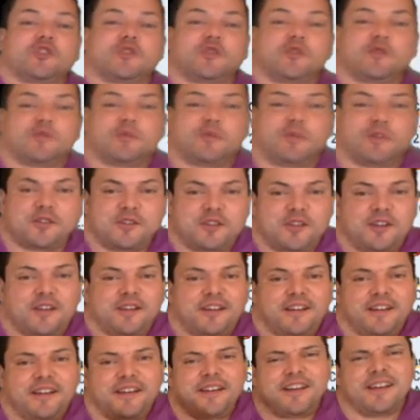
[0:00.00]
But
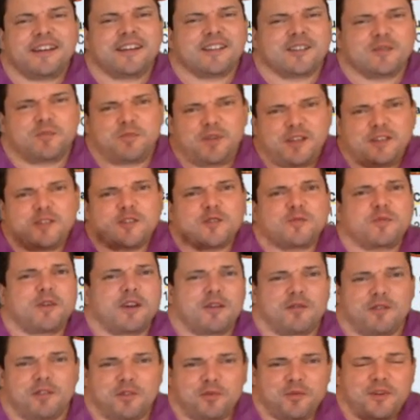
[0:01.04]
it's beach
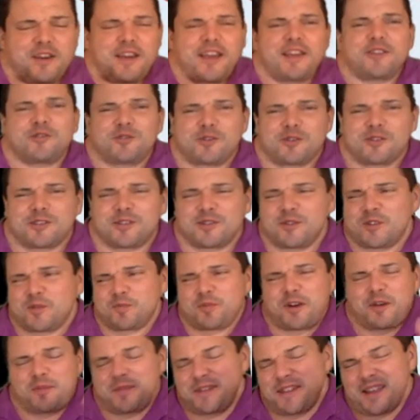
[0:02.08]
spelled with 3 H's, so it's
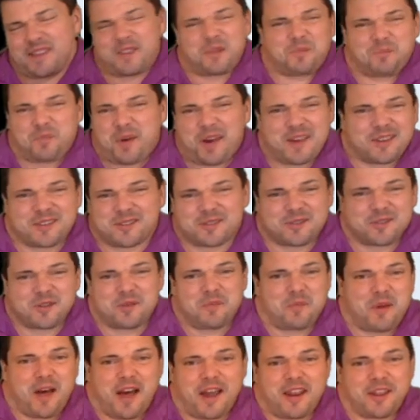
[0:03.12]
probably not the best
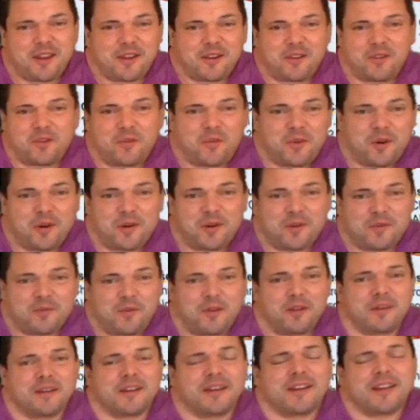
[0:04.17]
mnemonic in the world.
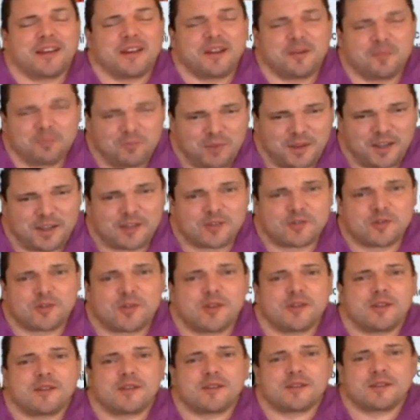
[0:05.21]
But beach
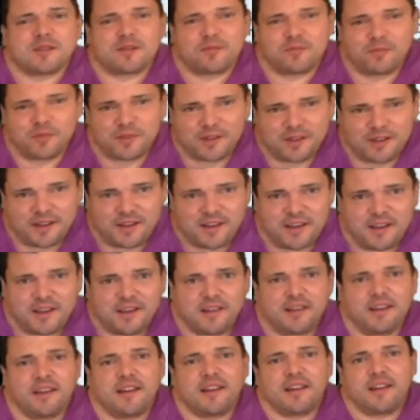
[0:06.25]
is
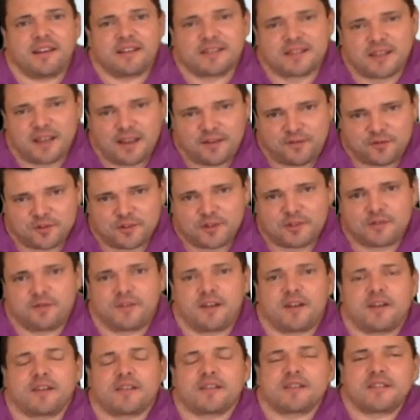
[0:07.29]
bleeding, esophageal
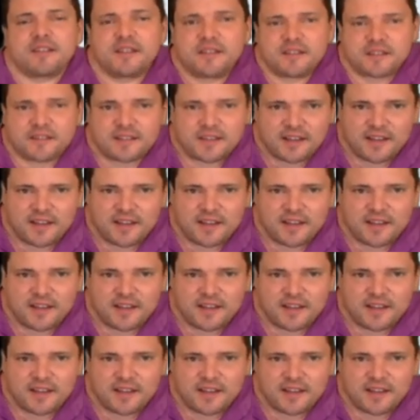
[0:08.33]
varices,